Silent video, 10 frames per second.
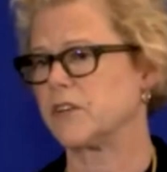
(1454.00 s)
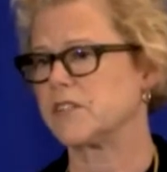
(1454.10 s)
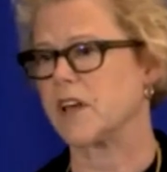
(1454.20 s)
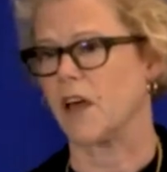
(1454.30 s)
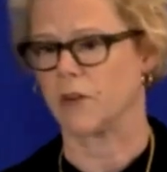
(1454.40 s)

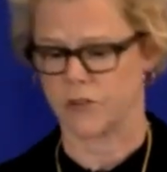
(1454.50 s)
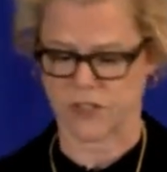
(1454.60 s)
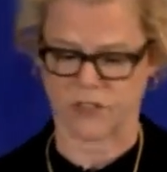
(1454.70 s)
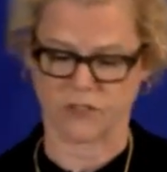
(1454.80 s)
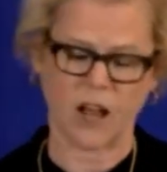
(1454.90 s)
particularly
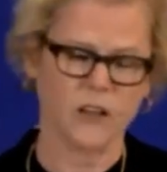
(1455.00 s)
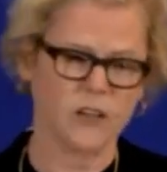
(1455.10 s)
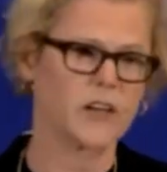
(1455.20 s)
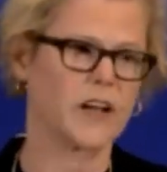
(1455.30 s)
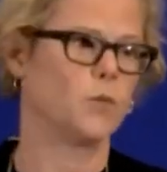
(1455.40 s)
scholars of
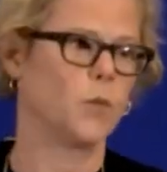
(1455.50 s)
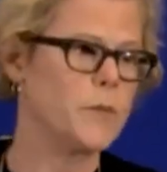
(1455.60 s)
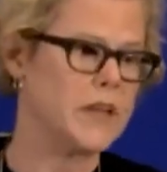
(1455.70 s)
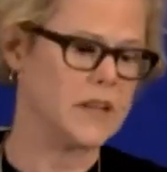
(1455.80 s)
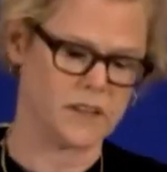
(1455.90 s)
color and
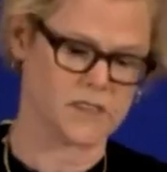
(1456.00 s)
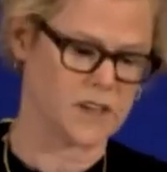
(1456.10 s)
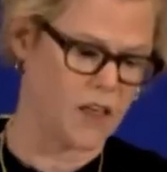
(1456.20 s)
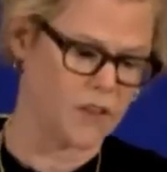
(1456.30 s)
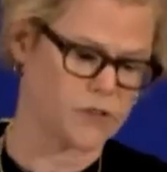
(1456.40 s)
women
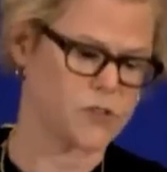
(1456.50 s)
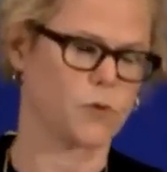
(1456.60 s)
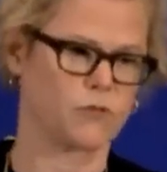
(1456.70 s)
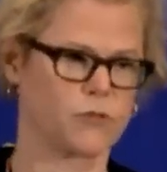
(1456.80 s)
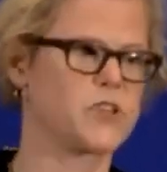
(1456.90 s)
and
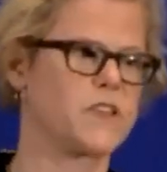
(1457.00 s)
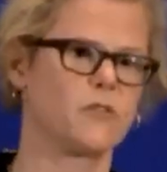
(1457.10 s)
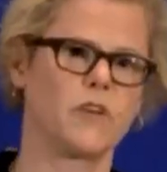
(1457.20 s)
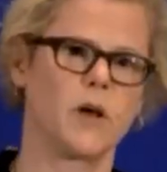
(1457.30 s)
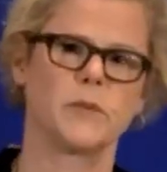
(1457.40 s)
scholars who were
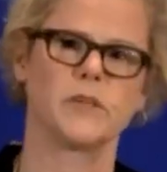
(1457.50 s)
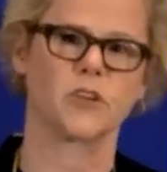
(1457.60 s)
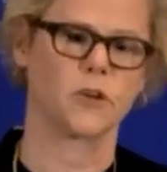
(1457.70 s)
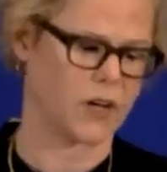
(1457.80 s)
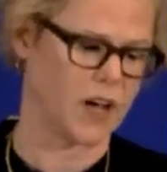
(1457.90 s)
first in their
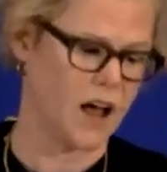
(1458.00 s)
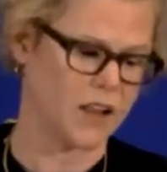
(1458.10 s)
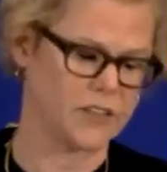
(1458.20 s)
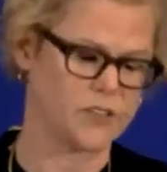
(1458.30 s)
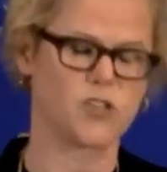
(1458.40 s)
families to go to
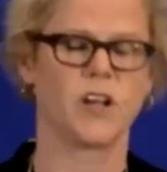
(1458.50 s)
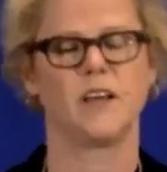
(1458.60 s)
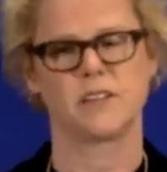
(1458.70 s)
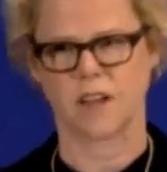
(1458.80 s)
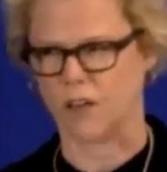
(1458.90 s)
college,
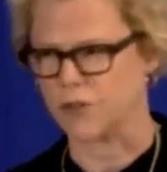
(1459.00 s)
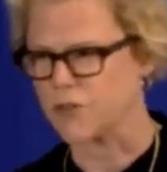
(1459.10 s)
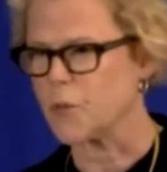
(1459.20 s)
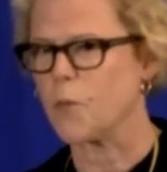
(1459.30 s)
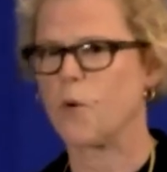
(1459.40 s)

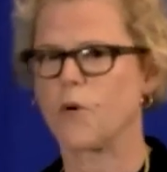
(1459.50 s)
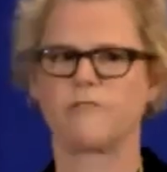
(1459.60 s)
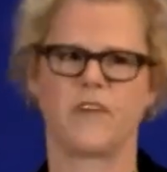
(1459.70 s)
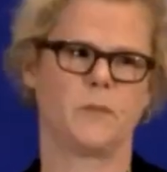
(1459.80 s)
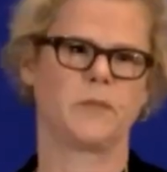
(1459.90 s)
scholars from
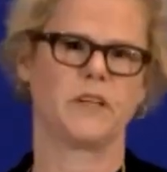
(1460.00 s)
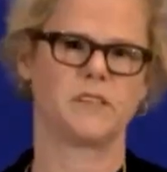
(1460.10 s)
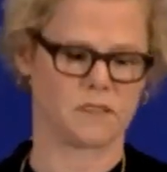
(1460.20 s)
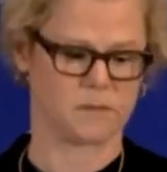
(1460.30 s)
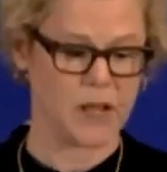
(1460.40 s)
poor
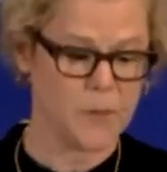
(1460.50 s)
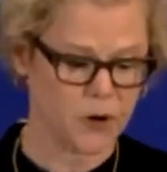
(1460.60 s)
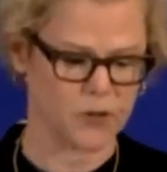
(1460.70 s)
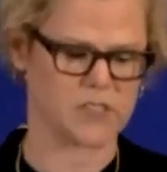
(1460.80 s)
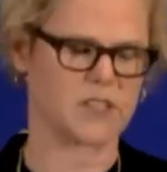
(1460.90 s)
families,
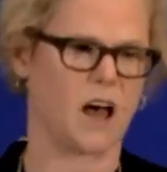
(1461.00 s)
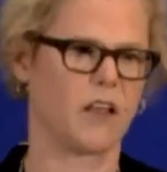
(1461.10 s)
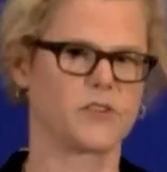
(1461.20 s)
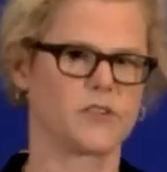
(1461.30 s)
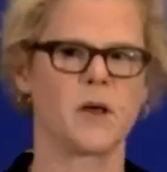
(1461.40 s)
immigrant
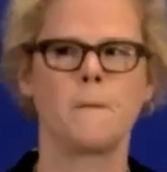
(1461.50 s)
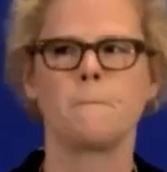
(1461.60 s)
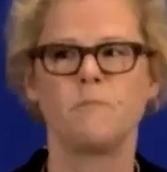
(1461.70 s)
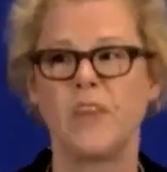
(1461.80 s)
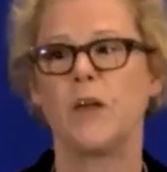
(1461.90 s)
scholars,
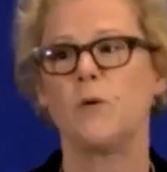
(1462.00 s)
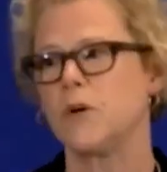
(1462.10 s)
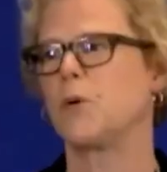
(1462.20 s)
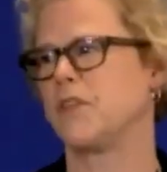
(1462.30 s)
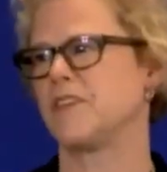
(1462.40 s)
they
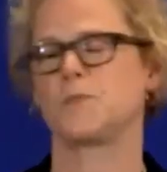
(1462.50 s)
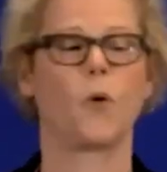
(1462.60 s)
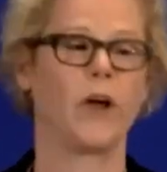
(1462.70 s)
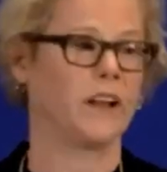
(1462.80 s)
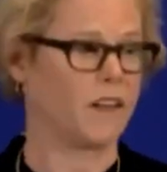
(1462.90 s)
will put
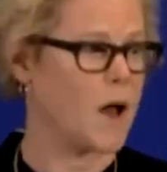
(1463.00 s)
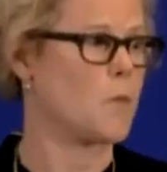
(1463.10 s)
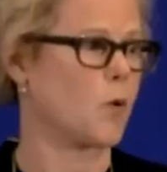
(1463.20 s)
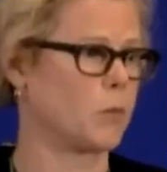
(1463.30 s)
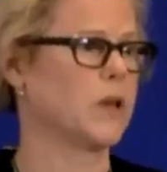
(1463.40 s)
this point a
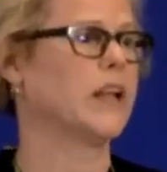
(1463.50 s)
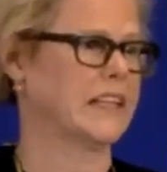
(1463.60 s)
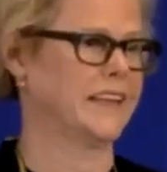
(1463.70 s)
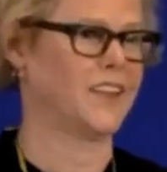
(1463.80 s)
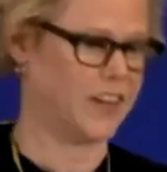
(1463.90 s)
lot more
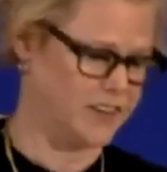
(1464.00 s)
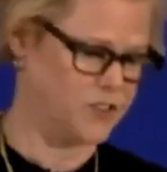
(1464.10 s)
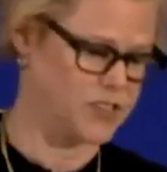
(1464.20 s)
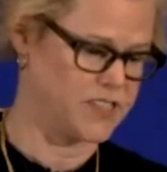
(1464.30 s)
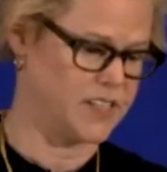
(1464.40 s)
bluntly than
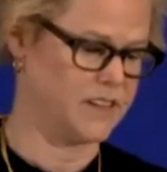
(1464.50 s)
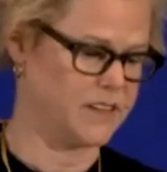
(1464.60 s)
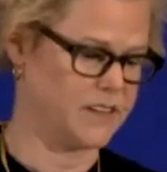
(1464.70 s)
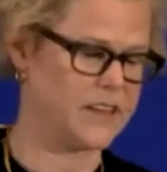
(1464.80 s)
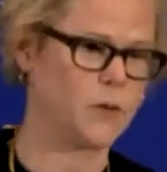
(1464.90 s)
I
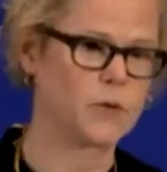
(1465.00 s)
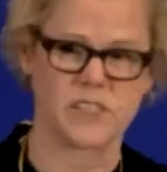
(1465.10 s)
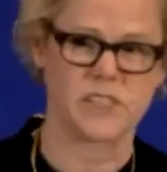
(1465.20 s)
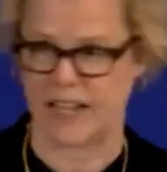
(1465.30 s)
just did. They